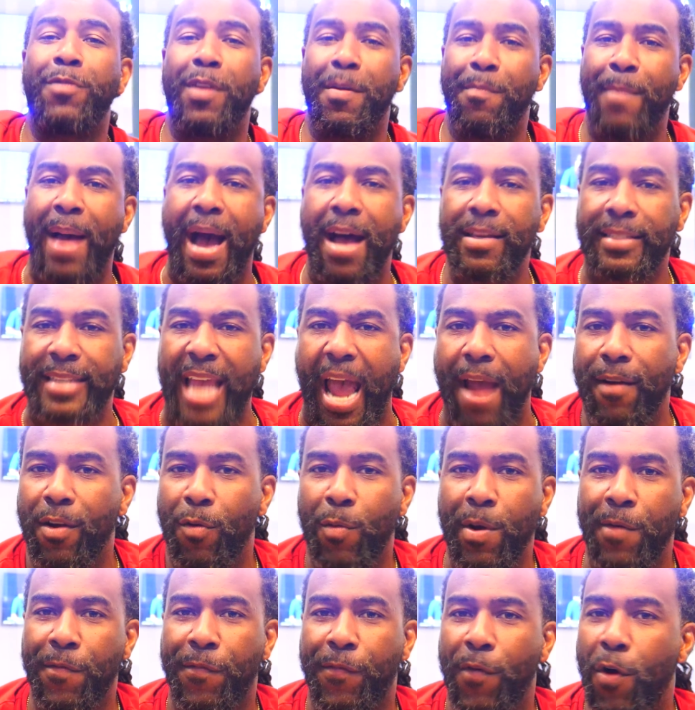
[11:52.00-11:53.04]
what Myles Garrett
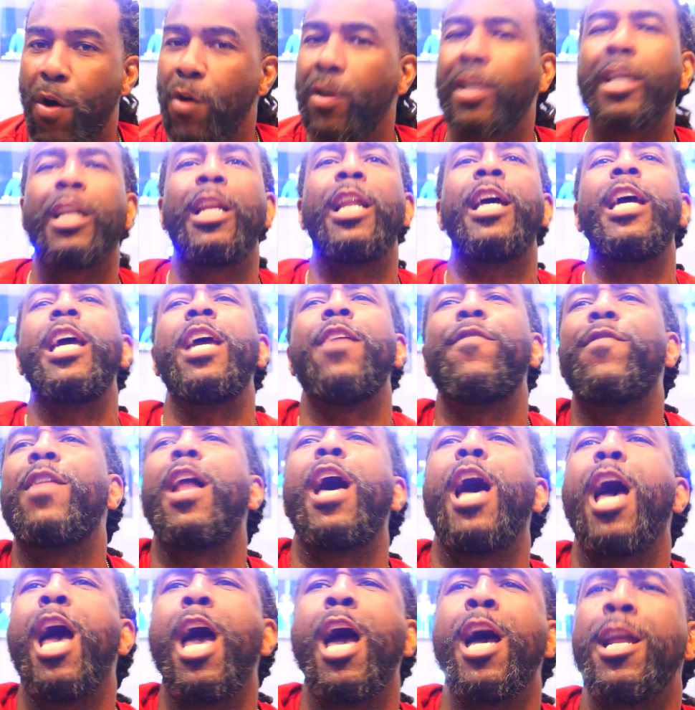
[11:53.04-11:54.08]
went for.
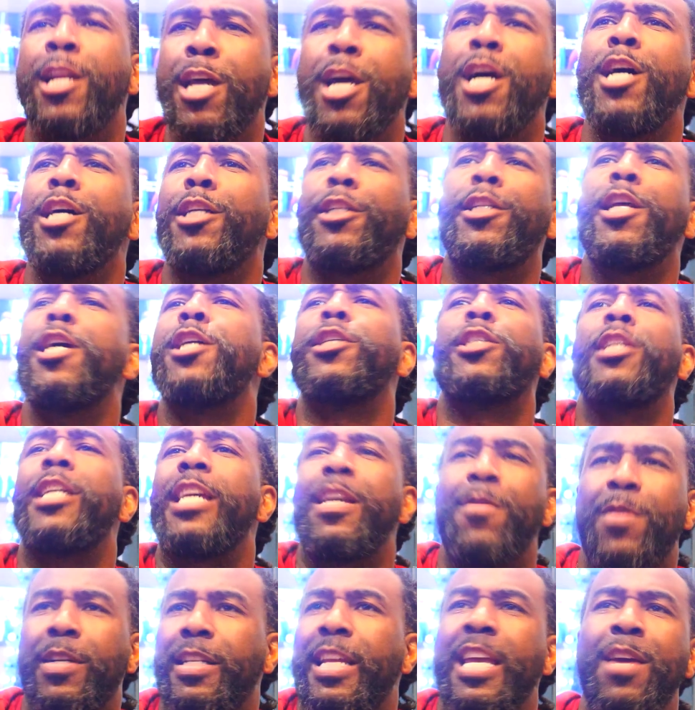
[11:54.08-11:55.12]
Cleveland, this is,
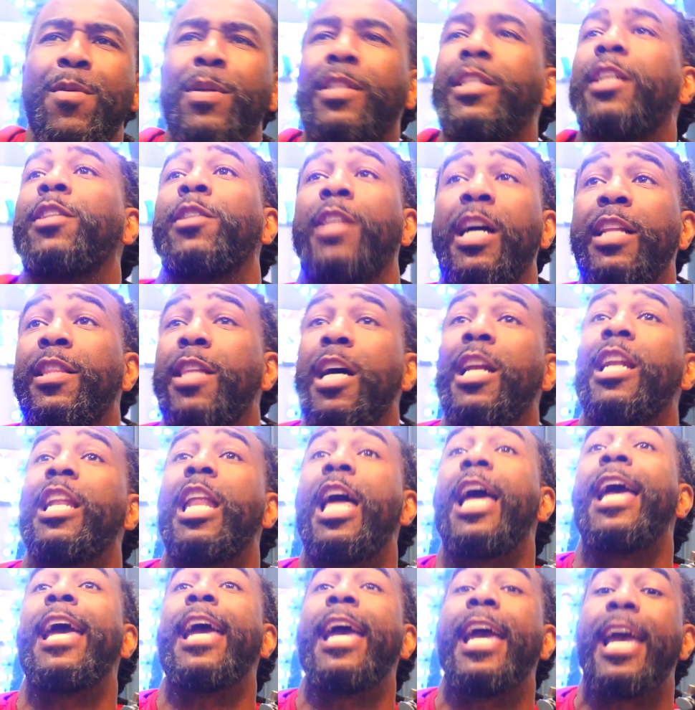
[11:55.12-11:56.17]
he went the
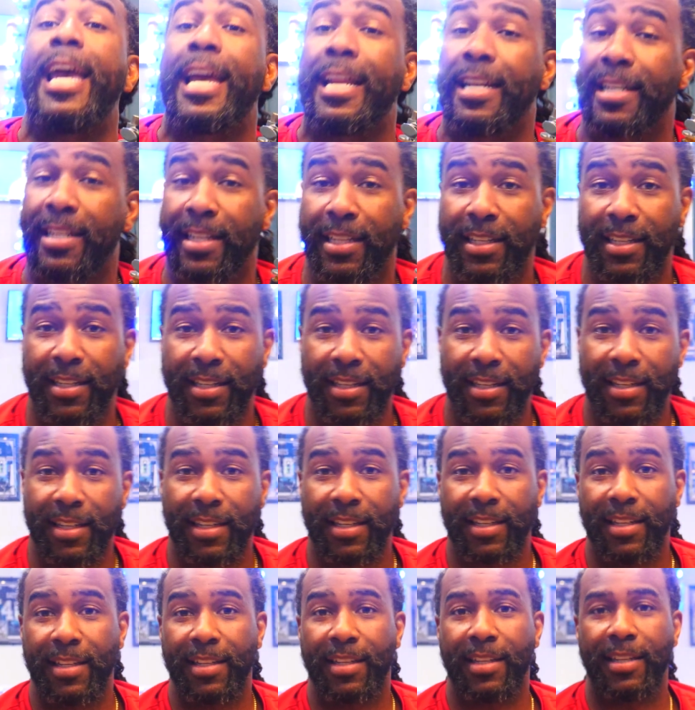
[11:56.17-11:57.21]
land.
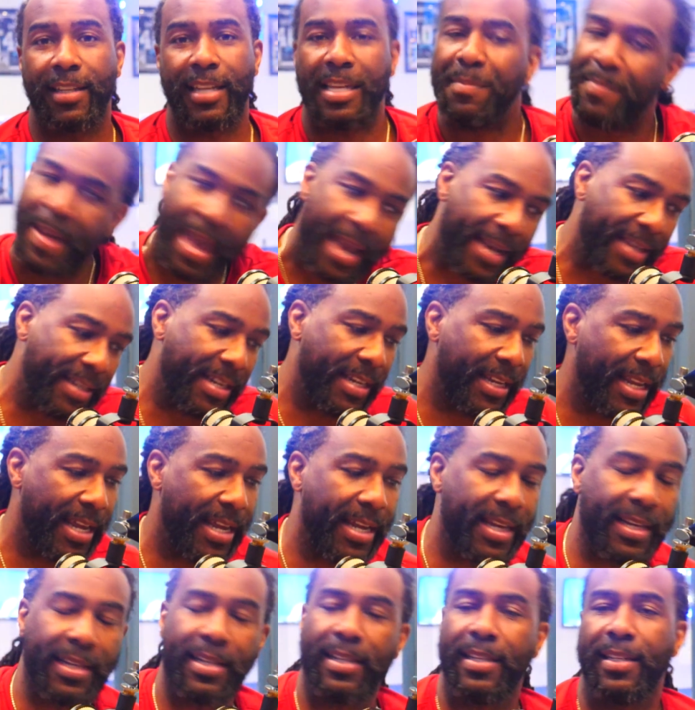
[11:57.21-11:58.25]
He back in the
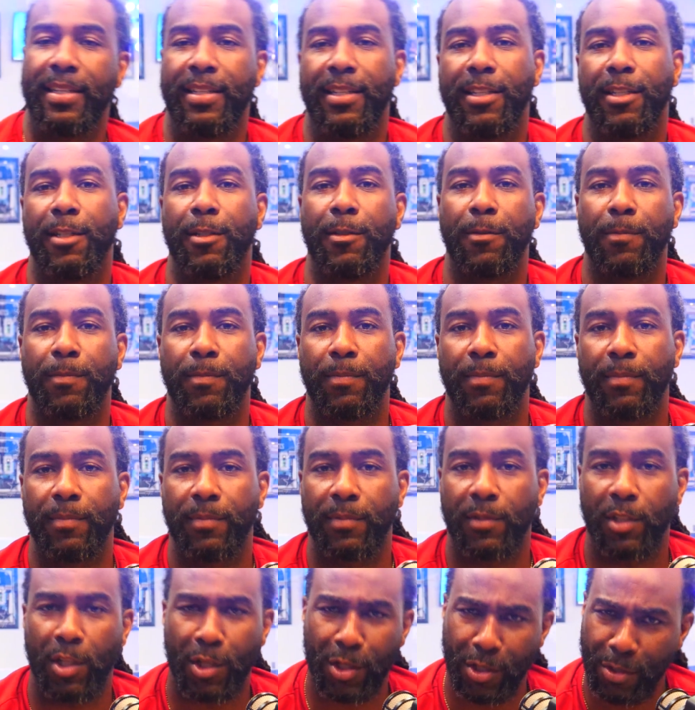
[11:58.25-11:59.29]
land.
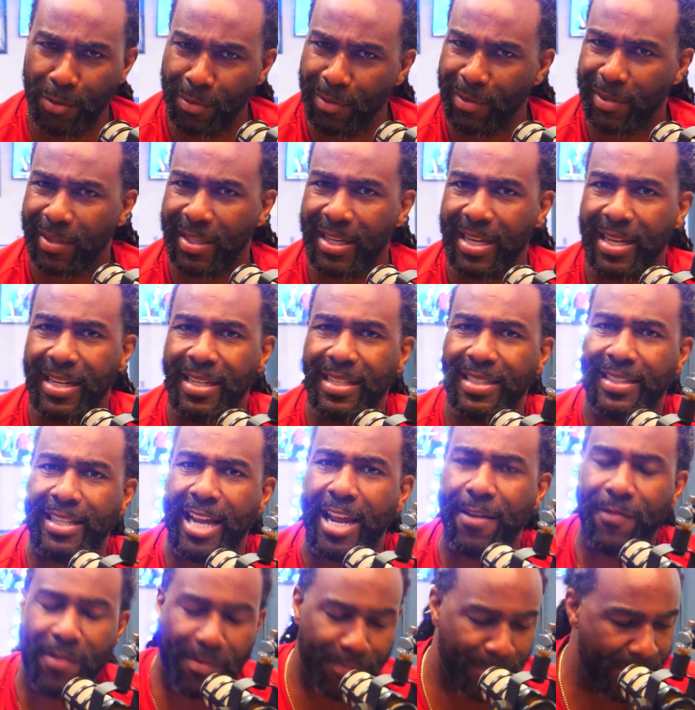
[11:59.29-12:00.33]
You think
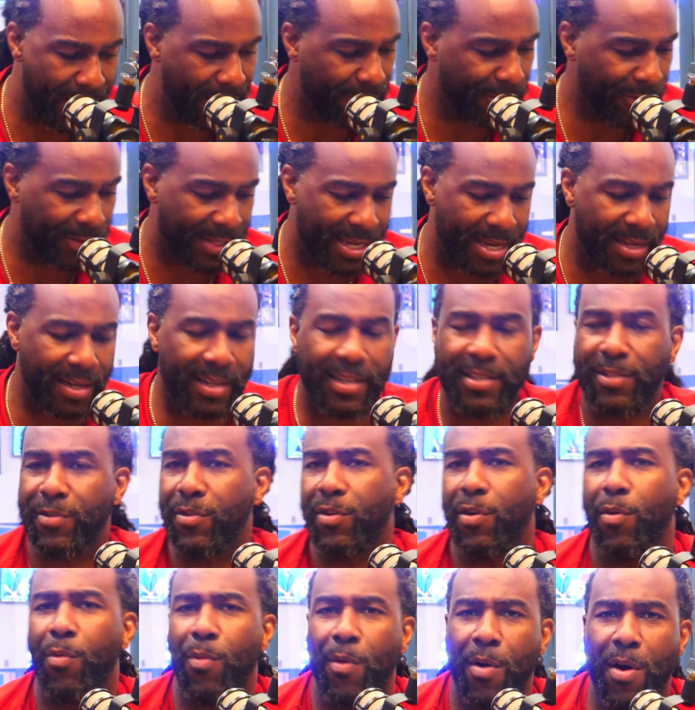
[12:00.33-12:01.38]
David Malugetta is
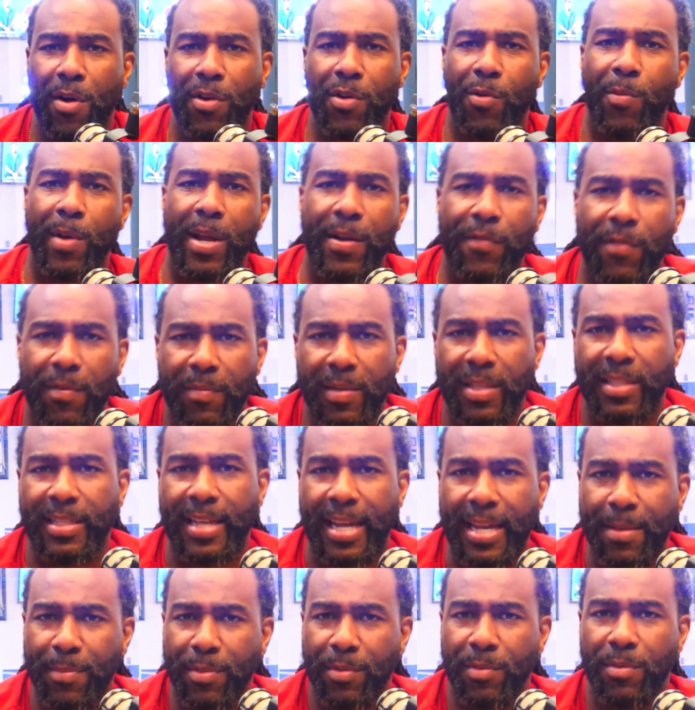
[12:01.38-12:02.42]
going to walk away from the
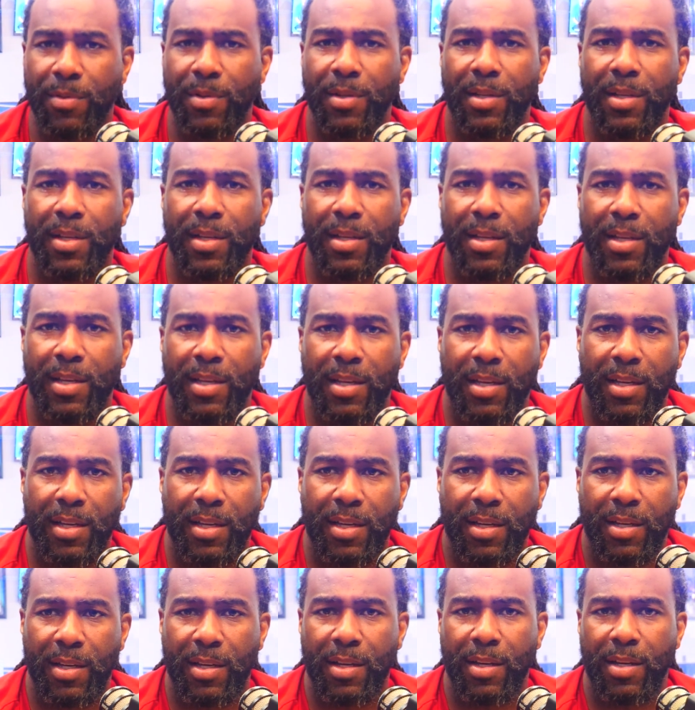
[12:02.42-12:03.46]
table?
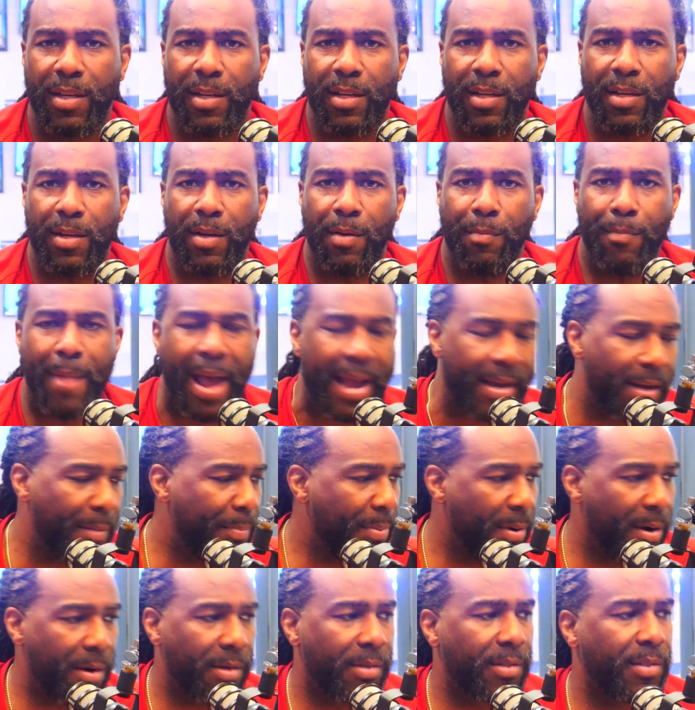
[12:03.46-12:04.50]
Micah
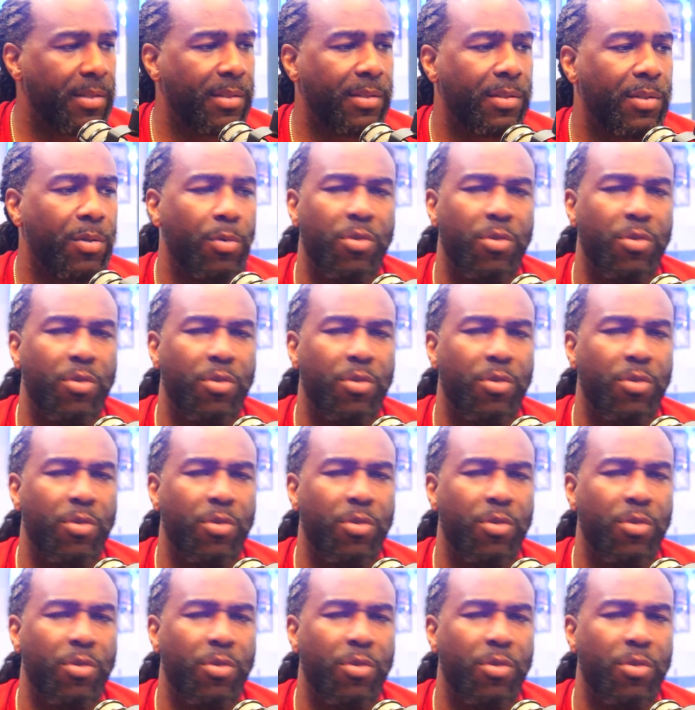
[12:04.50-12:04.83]
Parsons,